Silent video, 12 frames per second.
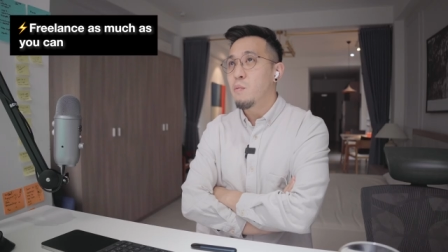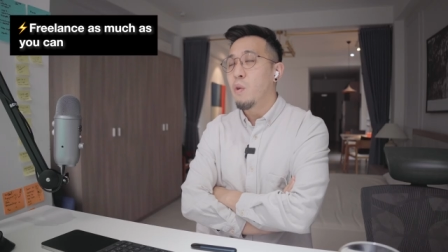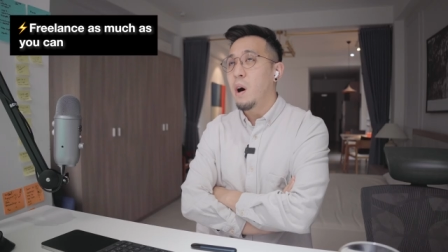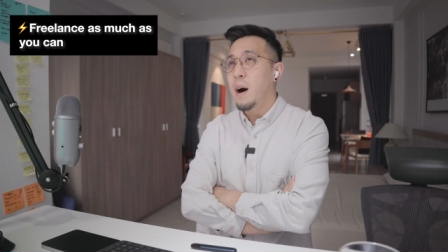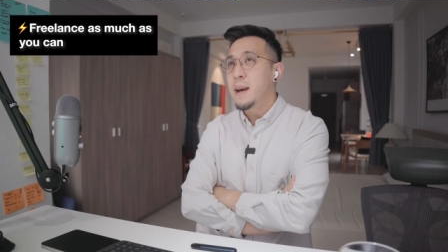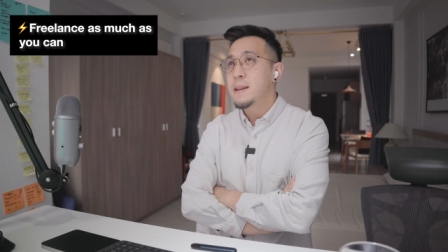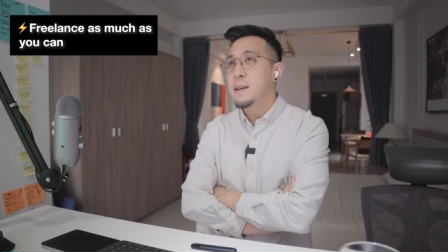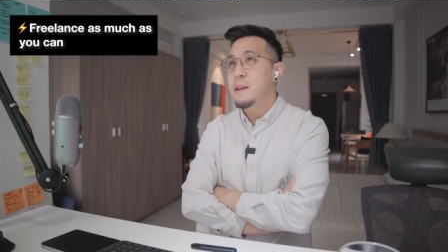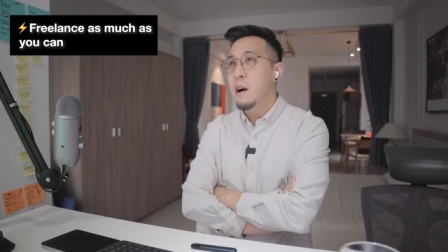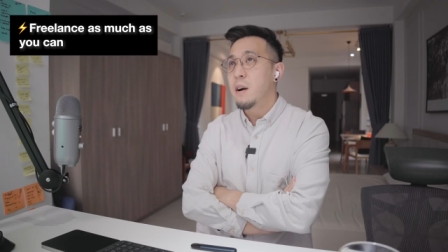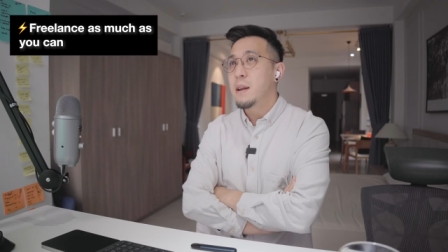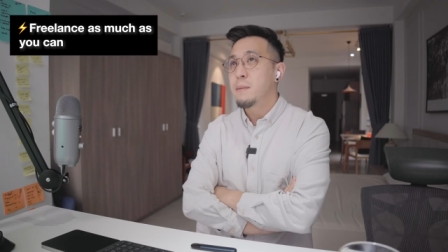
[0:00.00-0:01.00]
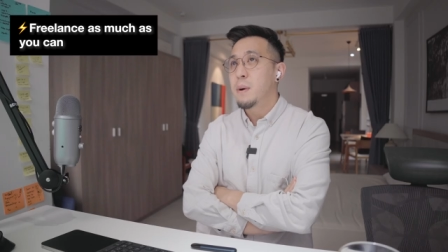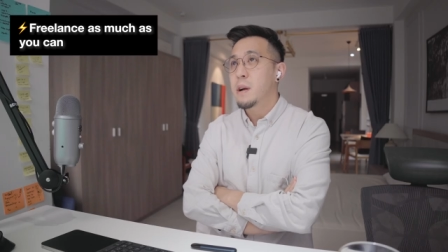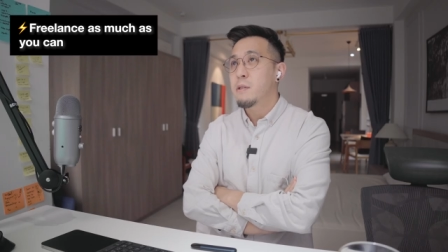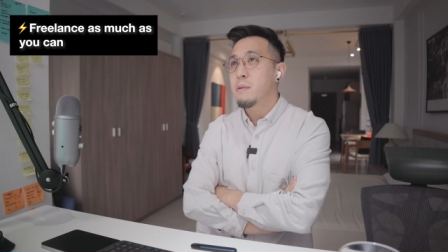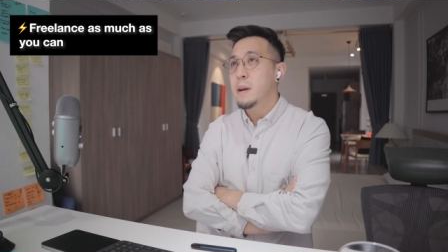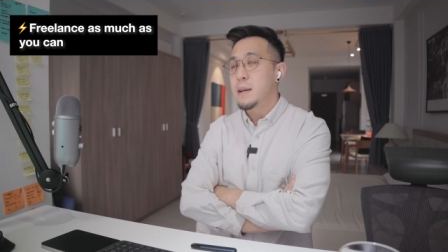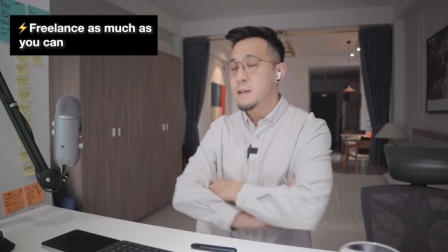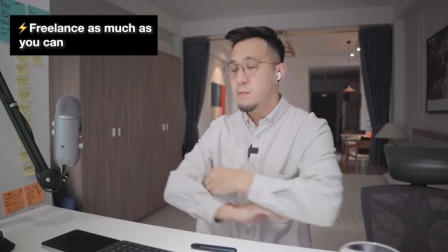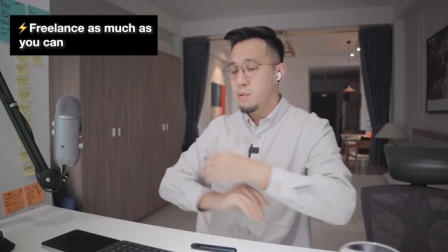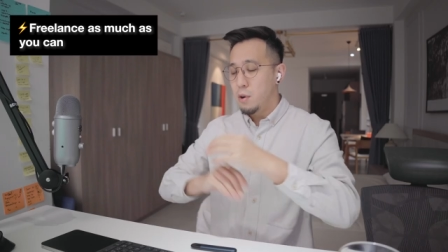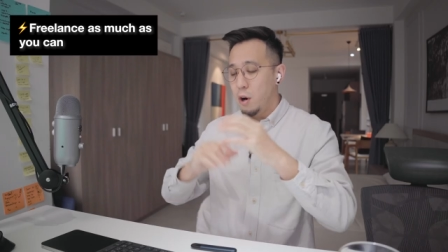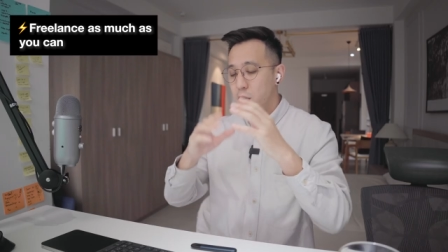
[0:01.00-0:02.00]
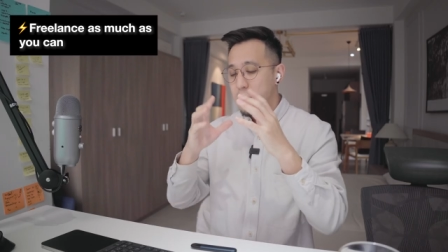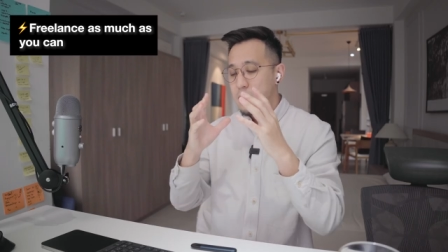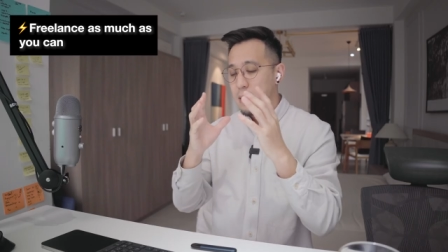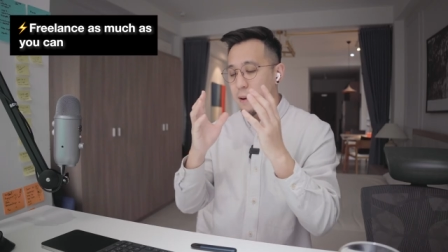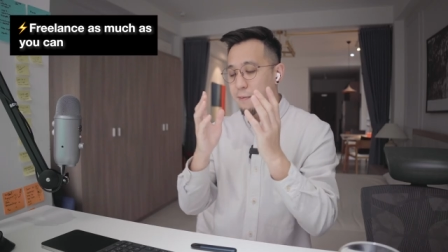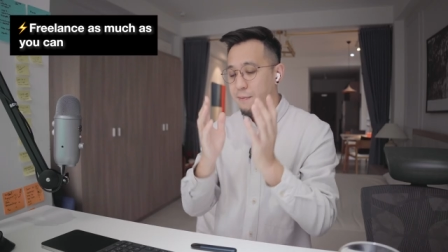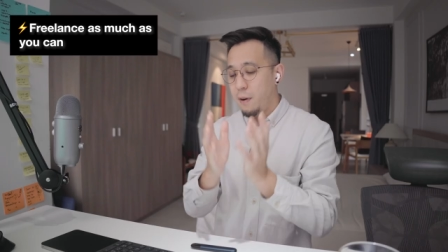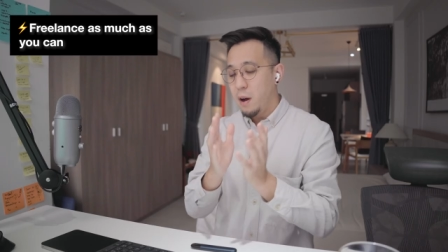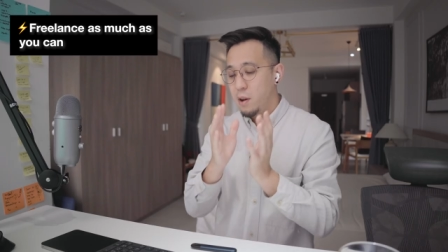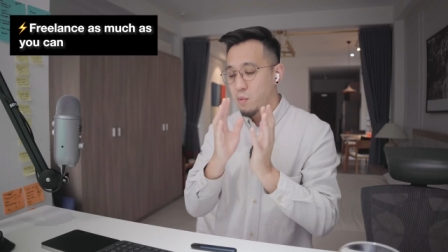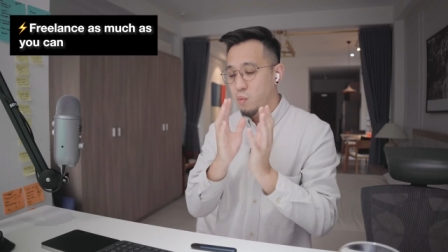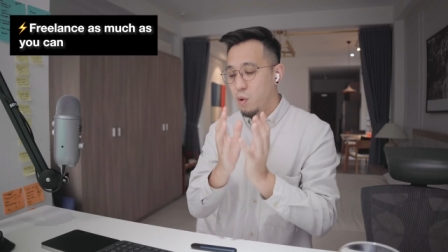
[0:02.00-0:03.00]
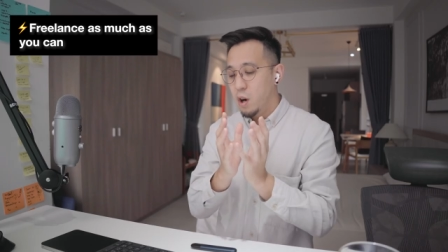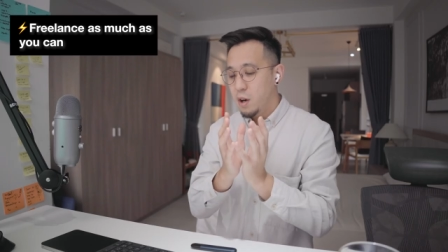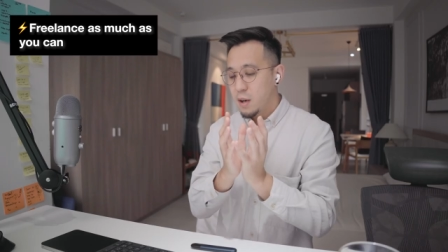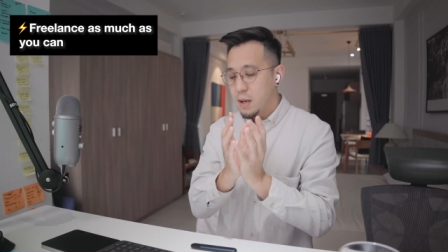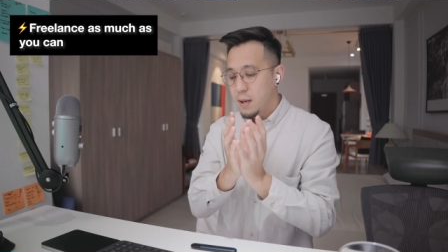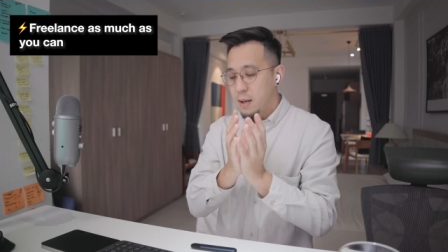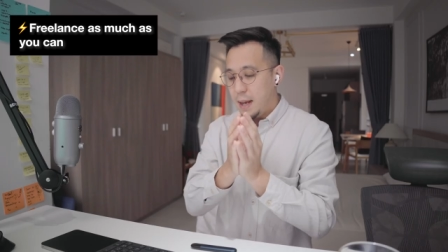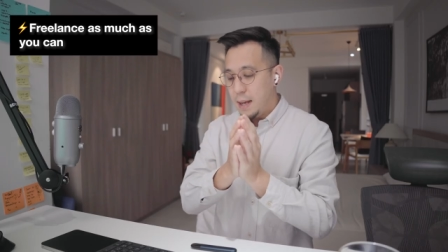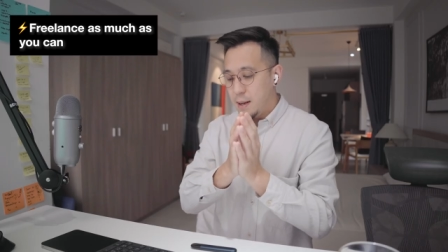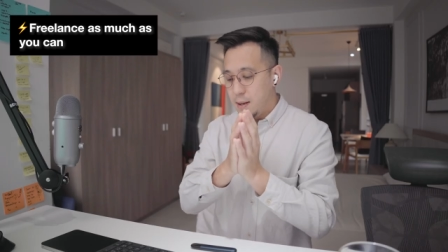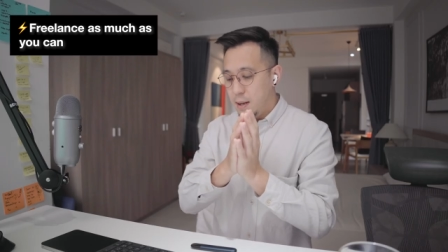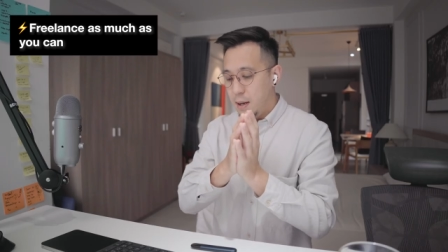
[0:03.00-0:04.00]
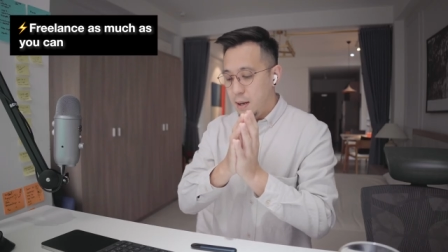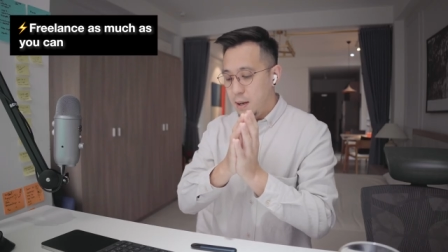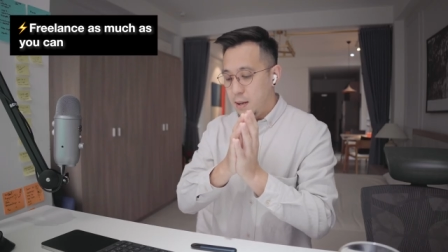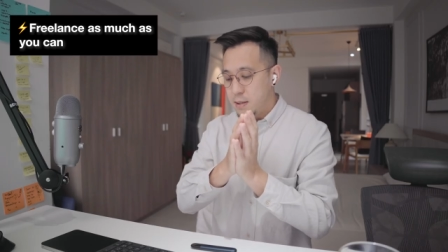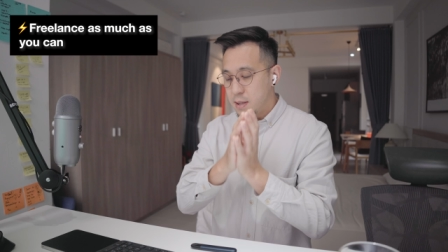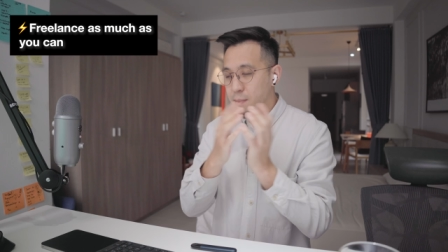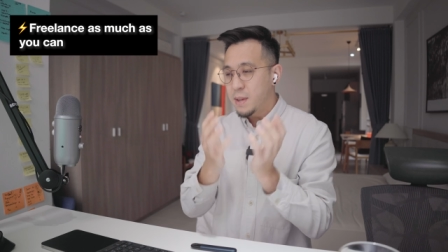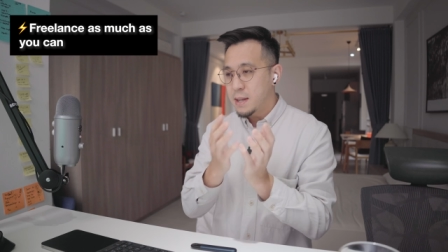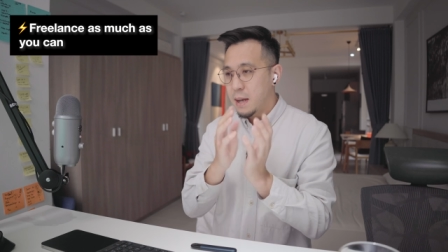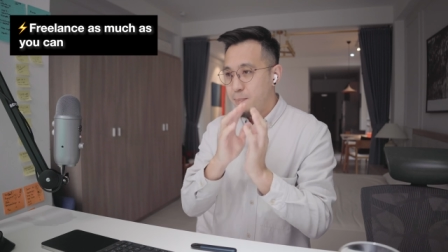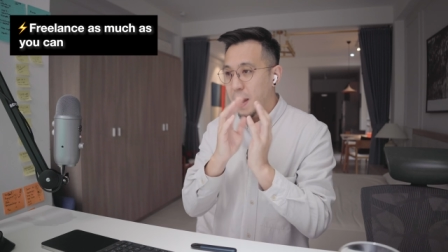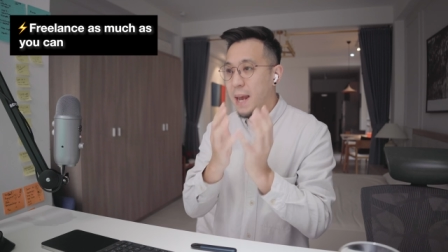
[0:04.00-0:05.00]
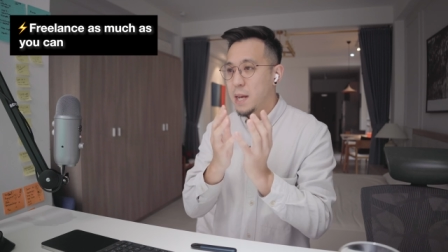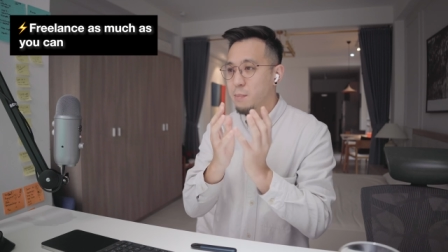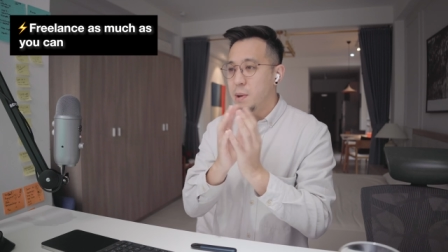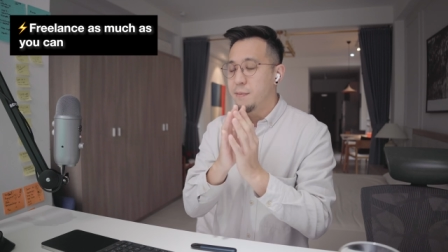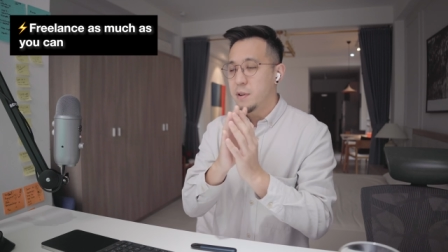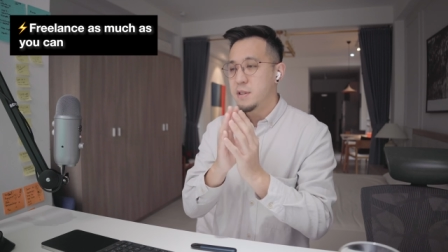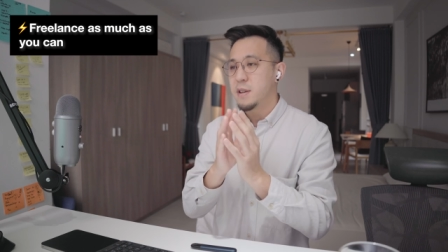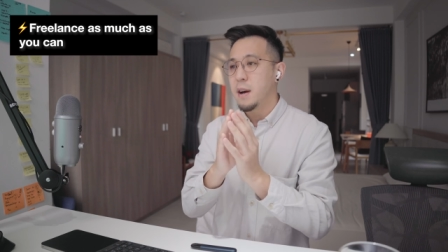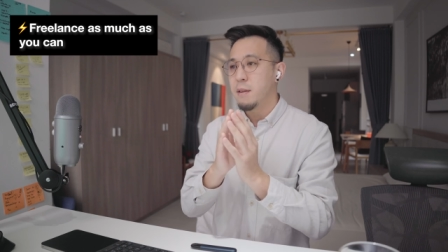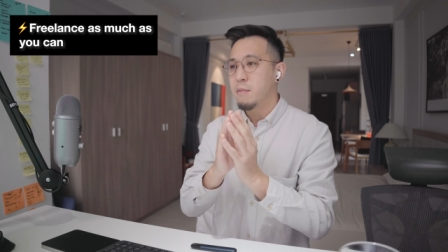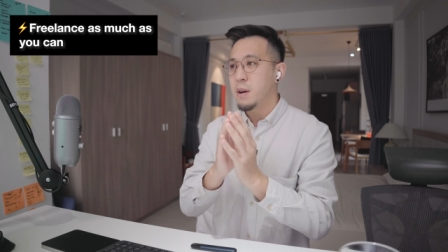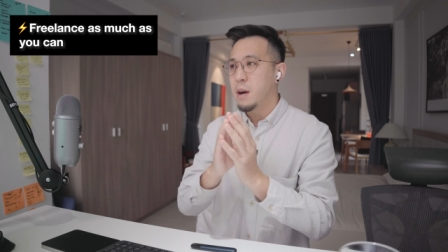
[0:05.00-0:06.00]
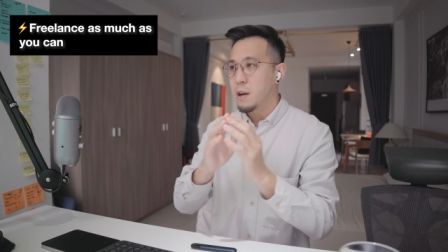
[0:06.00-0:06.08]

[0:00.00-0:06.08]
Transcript: what I did early in my career is not only did I find work in uh, something that paid me for design, right?